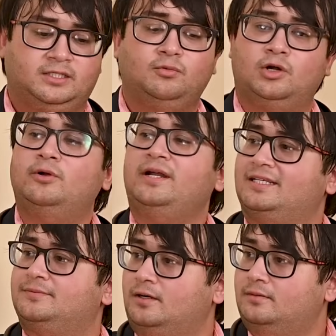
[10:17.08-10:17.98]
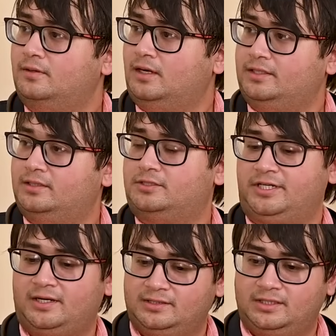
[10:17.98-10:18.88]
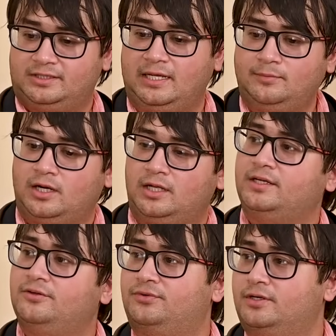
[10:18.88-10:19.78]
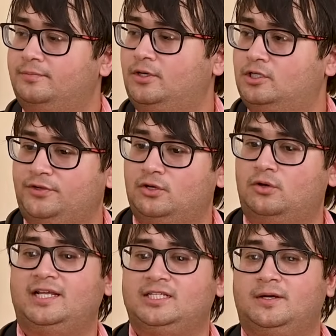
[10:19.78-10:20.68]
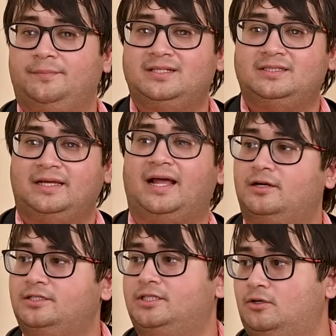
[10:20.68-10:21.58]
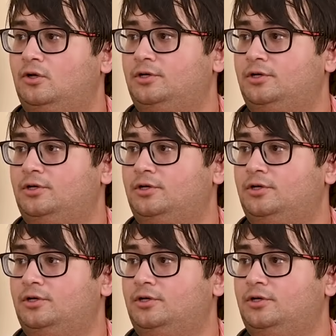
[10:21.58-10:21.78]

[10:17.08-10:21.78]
And so what about asthma? Are the triggers the same or are they different? Because we know asthma means allergy